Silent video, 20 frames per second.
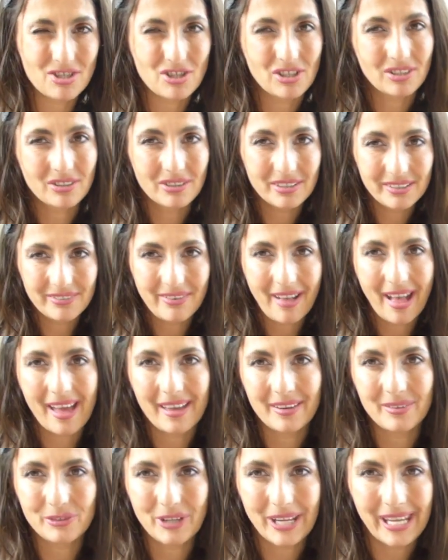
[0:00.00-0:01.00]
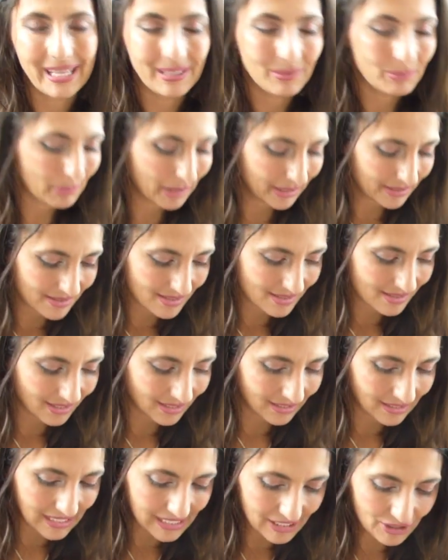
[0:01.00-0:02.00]
She could have had it for 8 months.
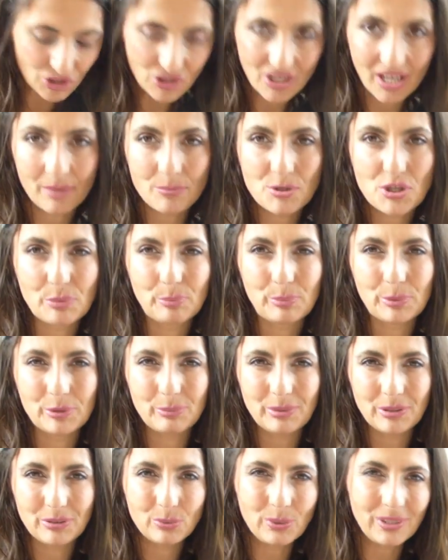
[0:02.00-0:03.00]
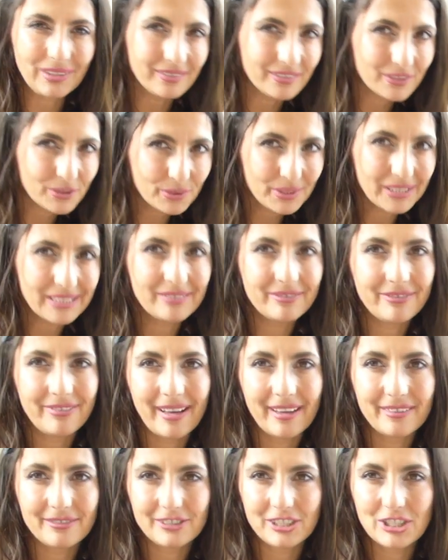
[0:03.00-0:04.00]
And each time she put between 3 and
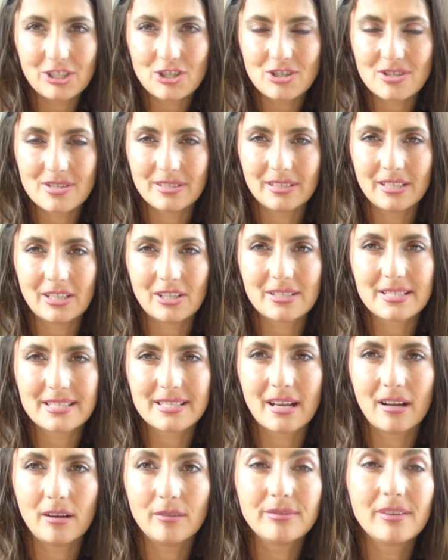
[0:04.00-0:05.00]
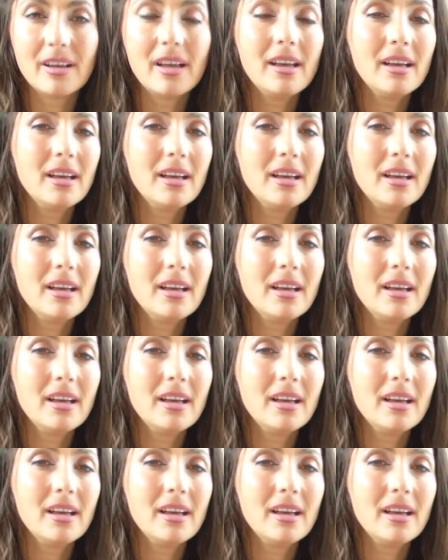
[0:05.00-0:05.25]
5 leeches in herself,